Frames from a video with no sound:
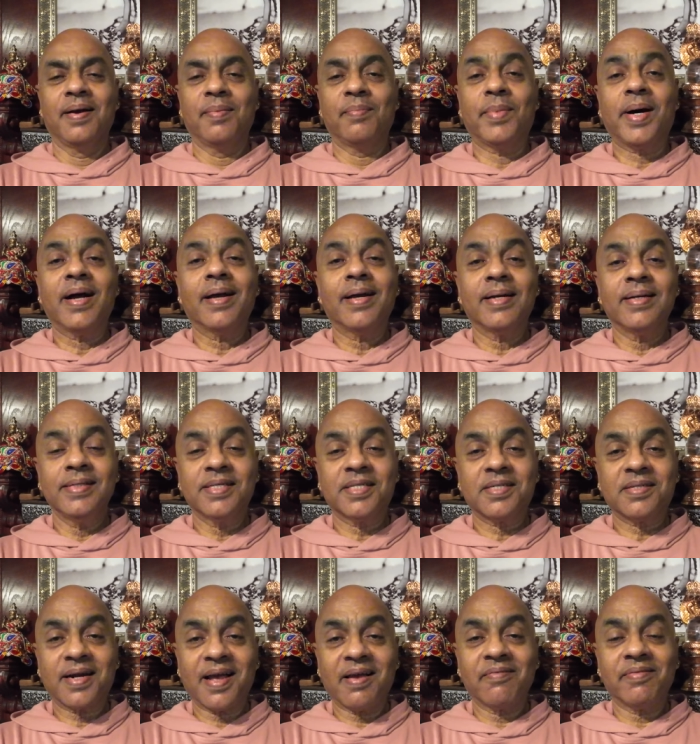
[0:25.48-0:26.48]
Maya is
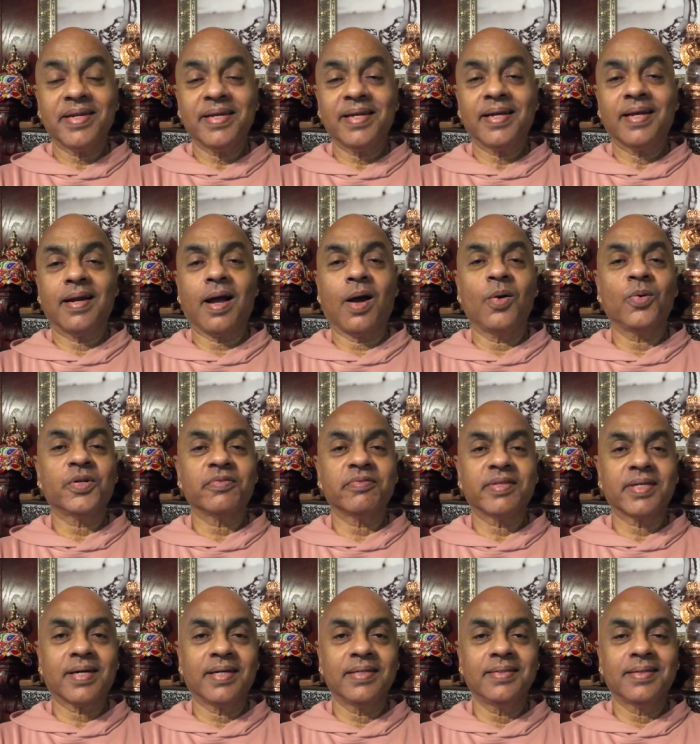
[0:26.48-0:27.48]
traveling and out of
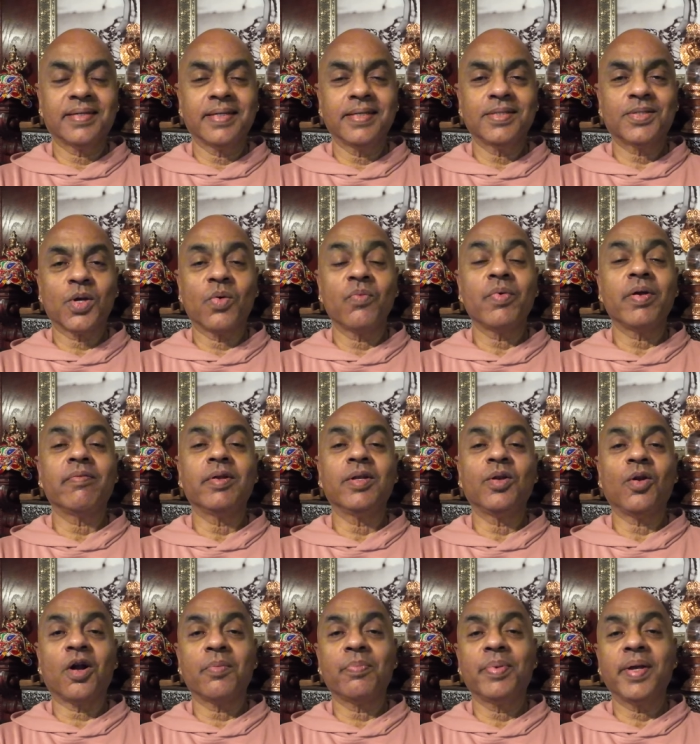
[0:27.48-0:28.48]
the country, so we will
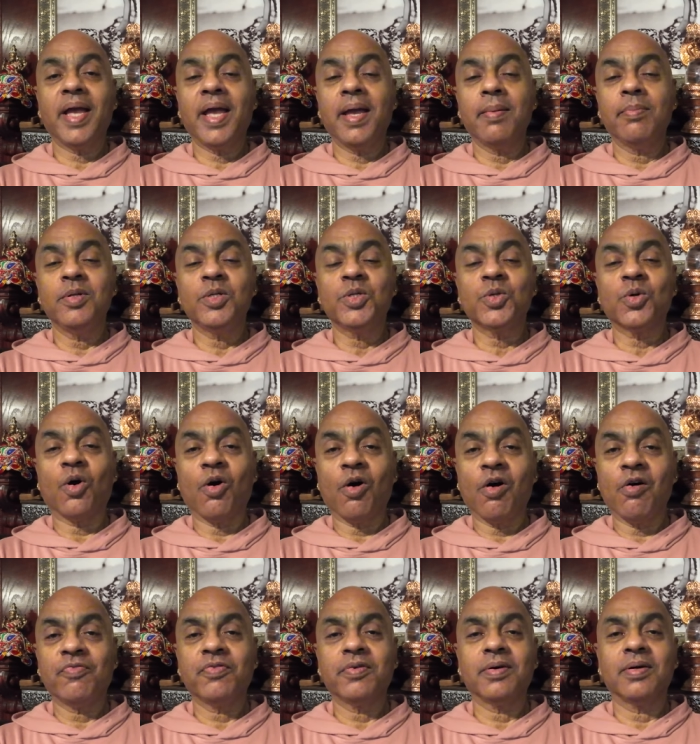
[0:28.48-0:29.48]
not be able to
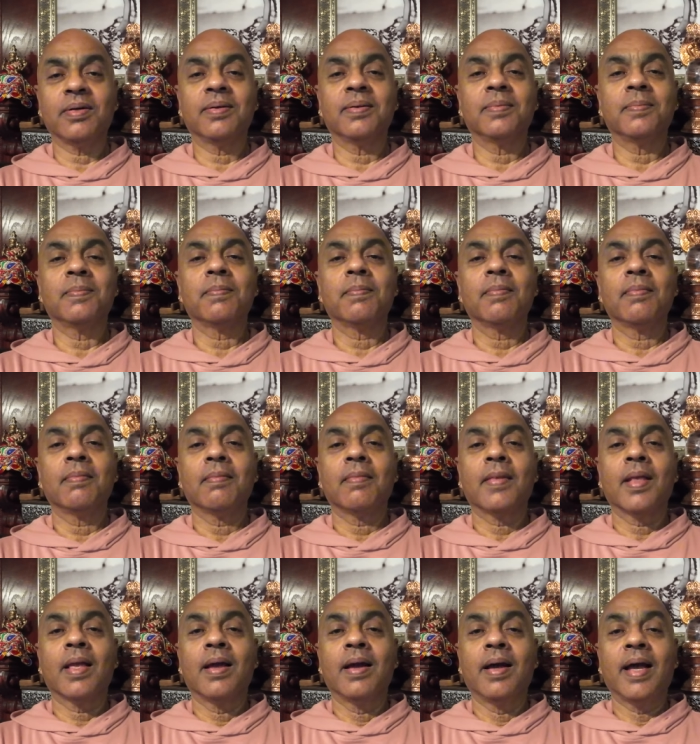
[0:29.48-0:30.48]
offer
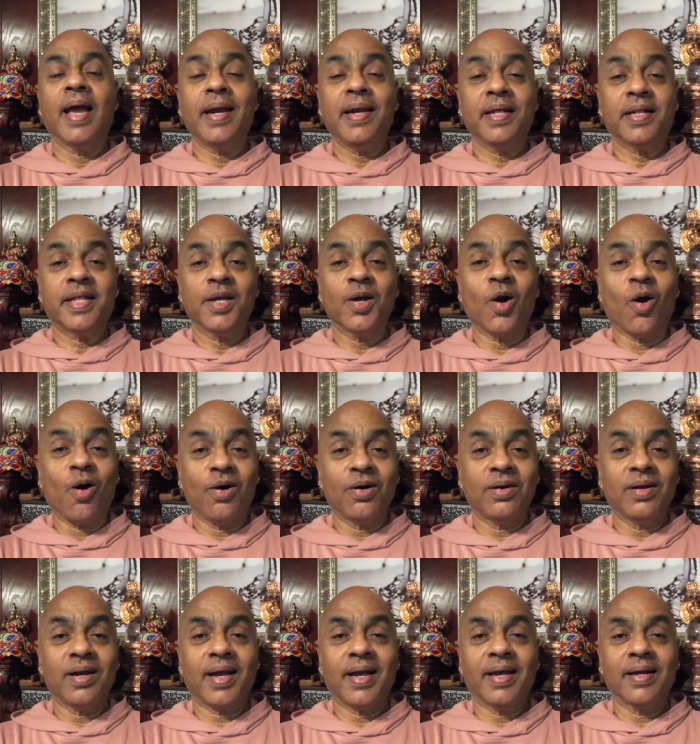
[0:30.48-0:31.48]
anything
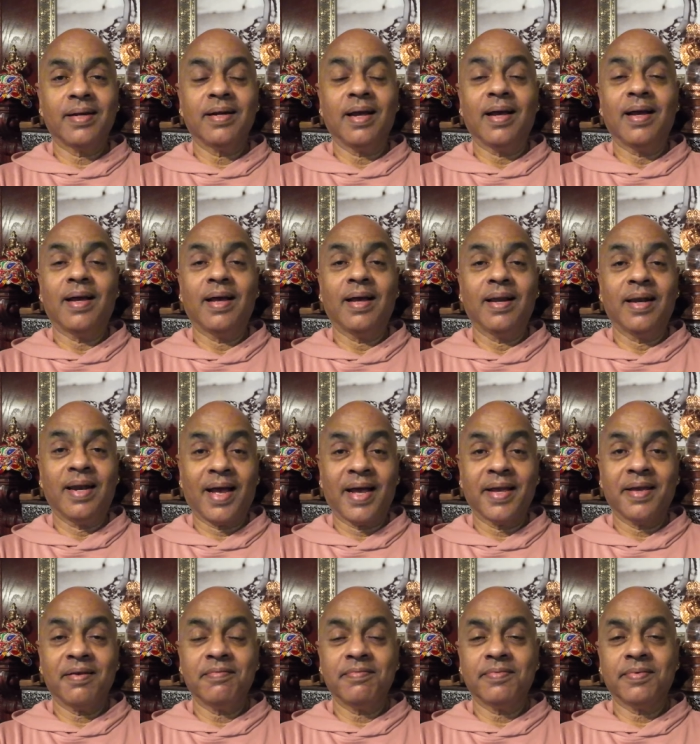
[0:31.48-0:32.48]
online
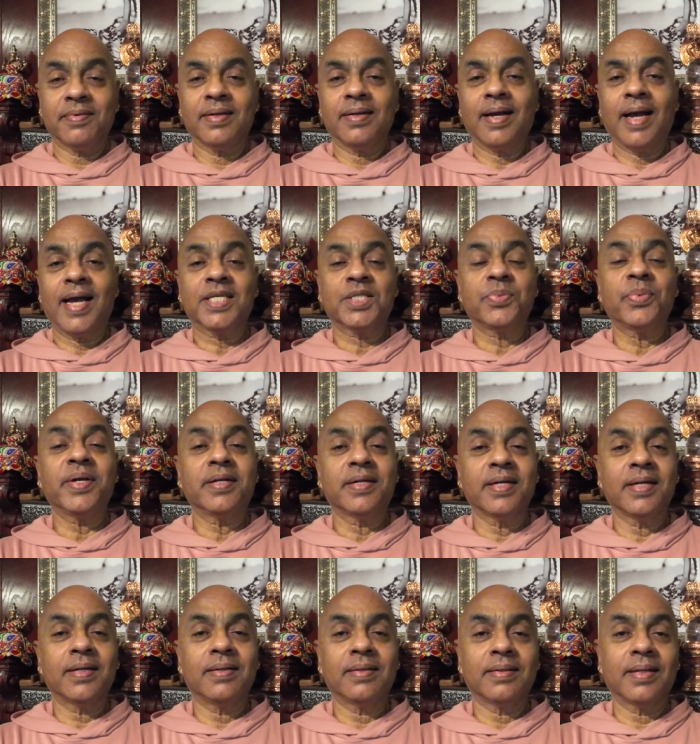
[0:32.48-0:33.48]
live as we
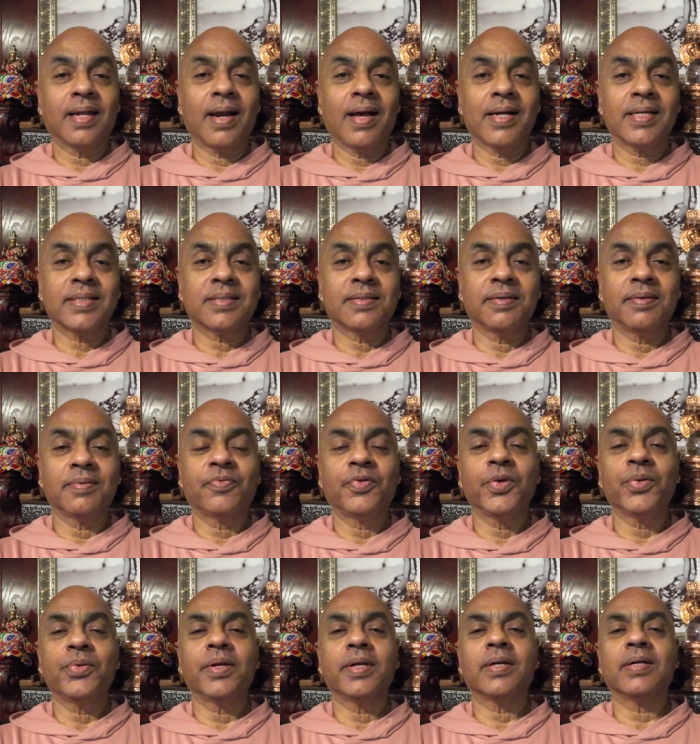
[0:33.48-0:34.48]
did the last
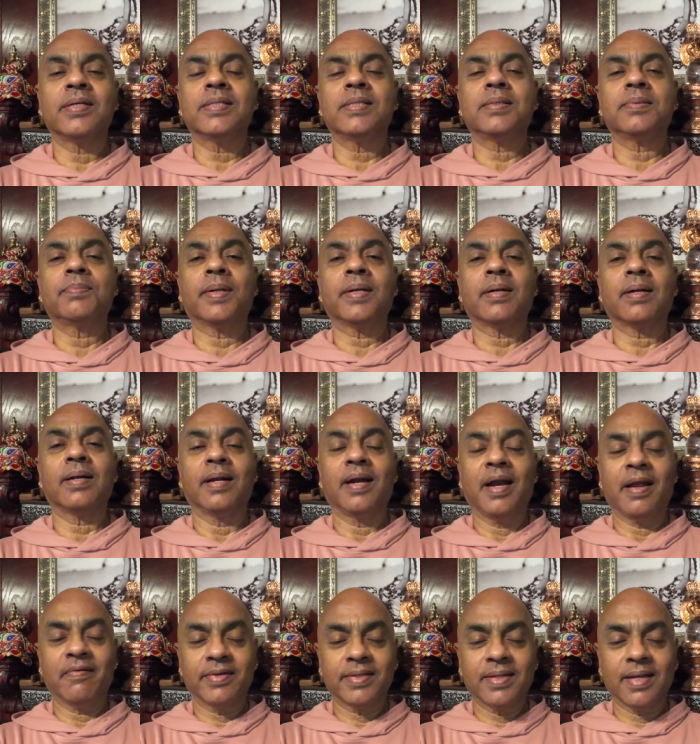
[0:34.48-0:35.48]
few years, but
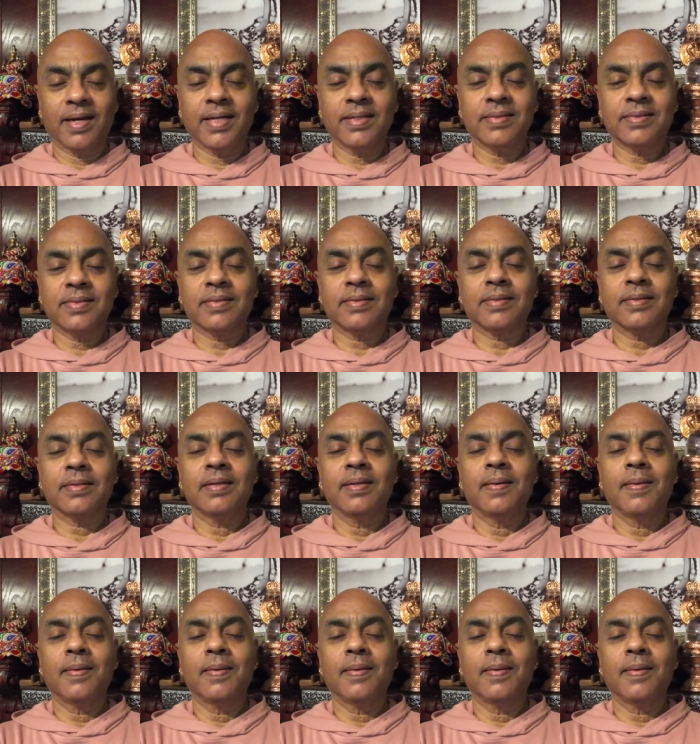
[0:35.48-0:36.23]
nevertheless,